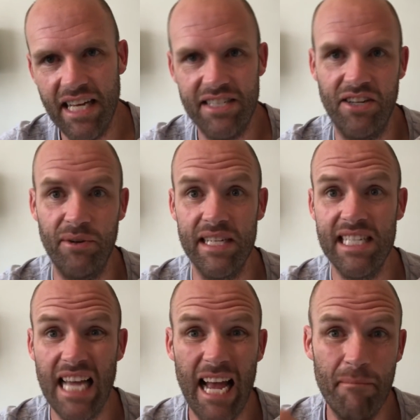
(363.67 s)
As I always
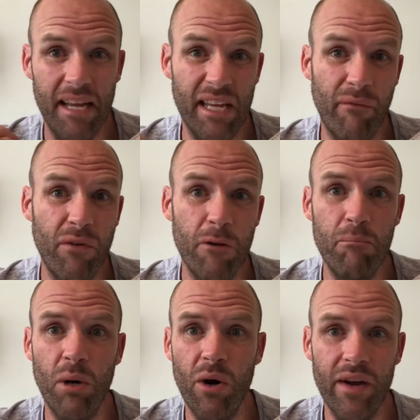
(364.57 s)
say, make your food
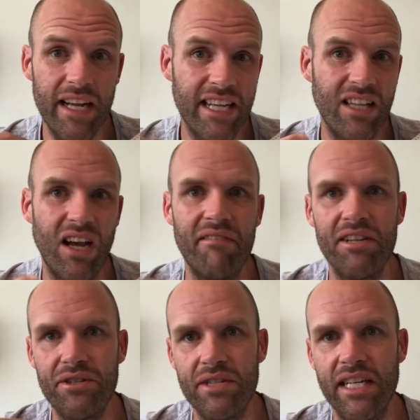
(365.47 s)
boring and your life
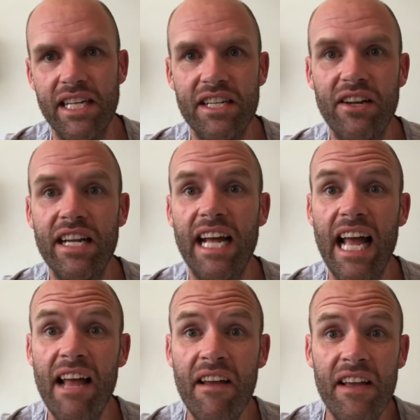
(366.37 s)
interesting. You don't need
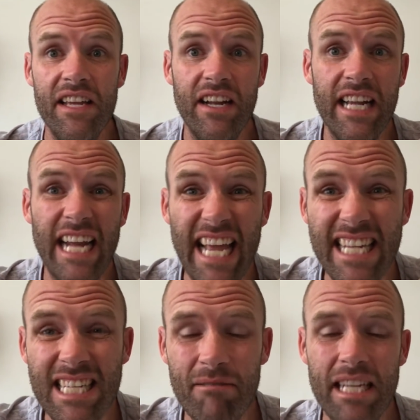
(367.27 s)
to
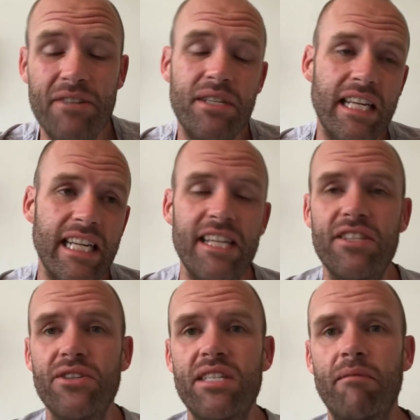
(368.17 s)
eat something interesting, you need to
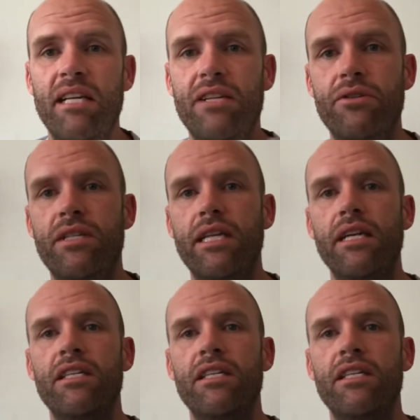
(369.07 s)
do something interesting.